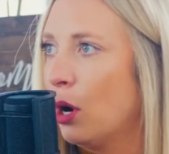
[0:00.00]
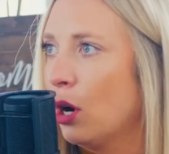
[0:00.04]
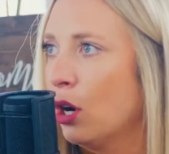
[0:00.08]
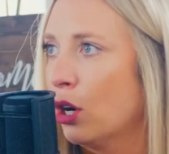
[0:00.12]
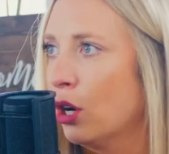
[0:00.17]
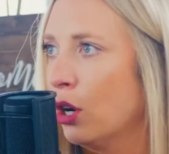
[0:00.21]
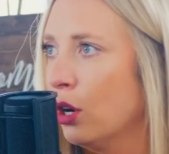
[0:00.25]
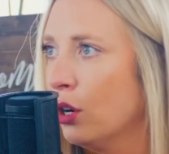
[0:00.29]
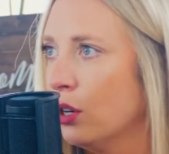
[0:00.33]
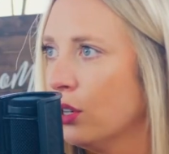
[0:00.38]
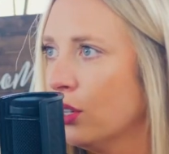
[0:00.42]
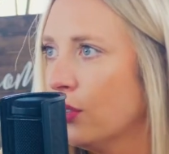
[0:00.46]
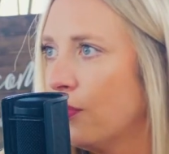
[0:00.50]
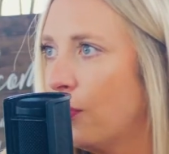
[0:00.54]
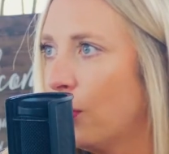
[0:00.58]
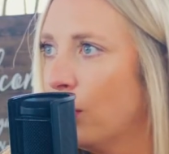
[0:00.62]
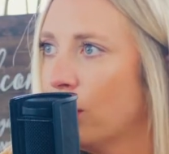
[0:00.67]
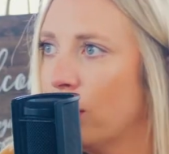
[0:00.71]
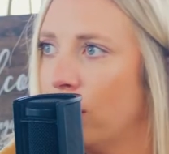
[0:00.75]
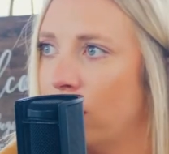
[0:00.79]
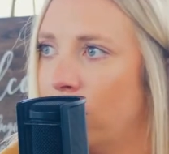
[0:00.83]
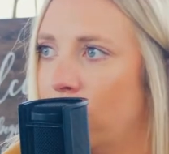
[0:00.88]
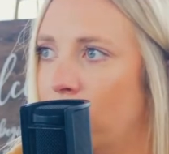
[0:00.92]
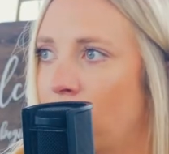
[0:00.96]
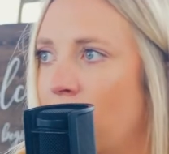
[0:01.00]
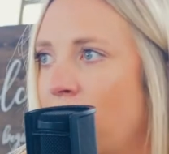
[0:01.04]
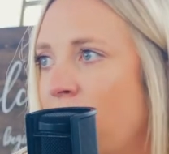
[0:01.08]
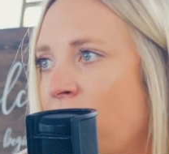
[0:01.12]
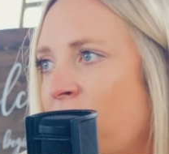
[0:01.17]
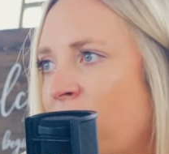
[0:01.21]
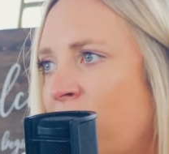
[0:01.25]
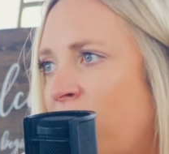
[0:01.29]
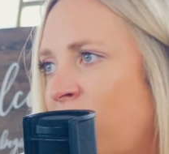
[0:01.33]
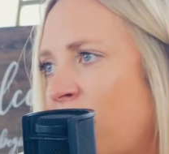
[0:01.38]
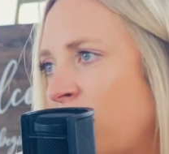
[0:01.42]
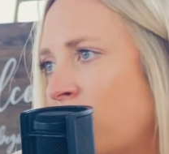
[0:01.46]
markers for the
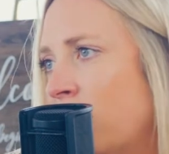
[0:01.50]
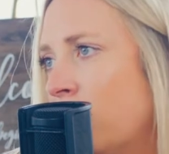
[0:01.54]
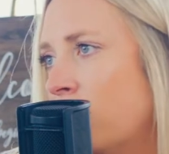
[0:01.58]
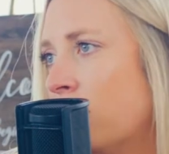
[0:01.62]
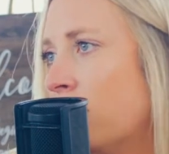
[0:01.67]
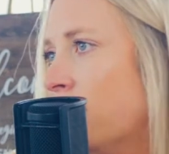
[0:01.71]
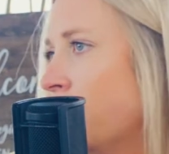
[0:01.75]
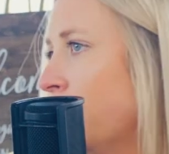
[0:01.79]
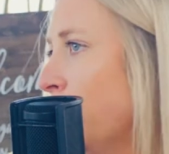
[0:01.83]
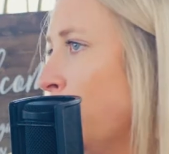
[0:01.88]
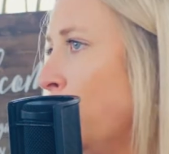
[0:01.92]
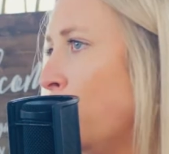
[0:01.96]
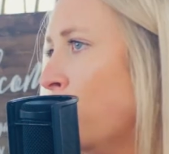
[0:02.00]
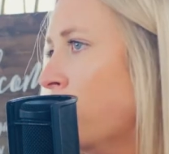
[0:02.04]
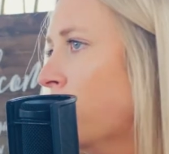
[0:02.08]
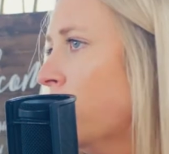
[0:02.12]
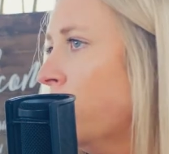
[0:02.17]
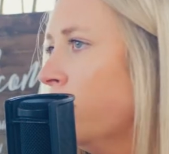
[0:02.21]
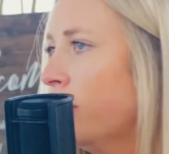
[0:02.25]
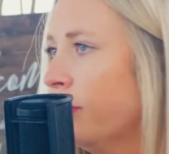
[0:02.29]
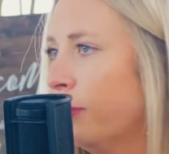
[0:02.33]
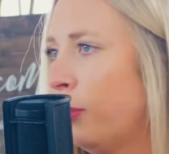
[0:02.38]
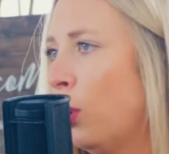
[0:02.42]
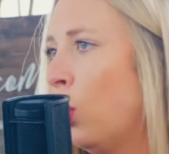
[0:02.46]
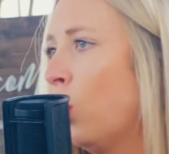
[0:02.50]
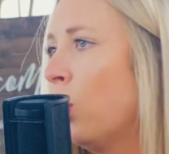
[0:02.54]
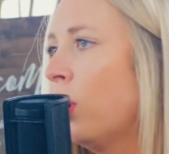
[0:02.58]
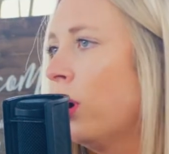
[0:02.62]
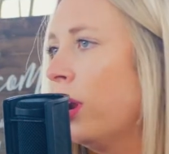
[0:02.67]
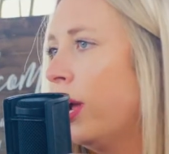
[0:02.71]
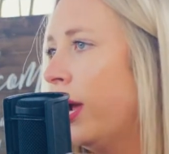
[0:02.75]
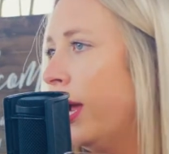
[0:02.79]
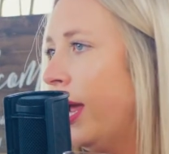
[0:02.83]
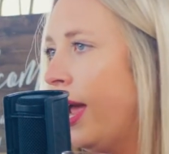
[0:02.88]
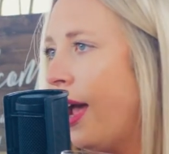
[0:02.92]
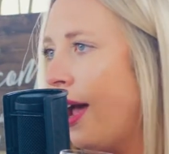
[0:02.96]
guest book
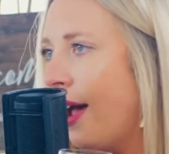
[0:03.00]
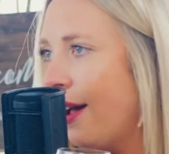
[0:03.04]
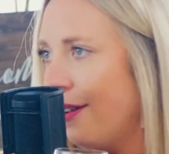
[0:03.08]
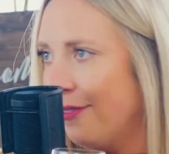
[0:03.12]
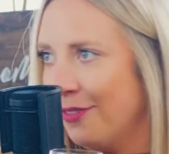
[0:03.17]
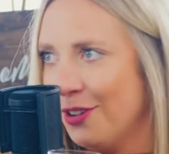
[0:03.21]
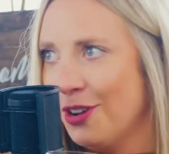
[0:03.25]
board I have.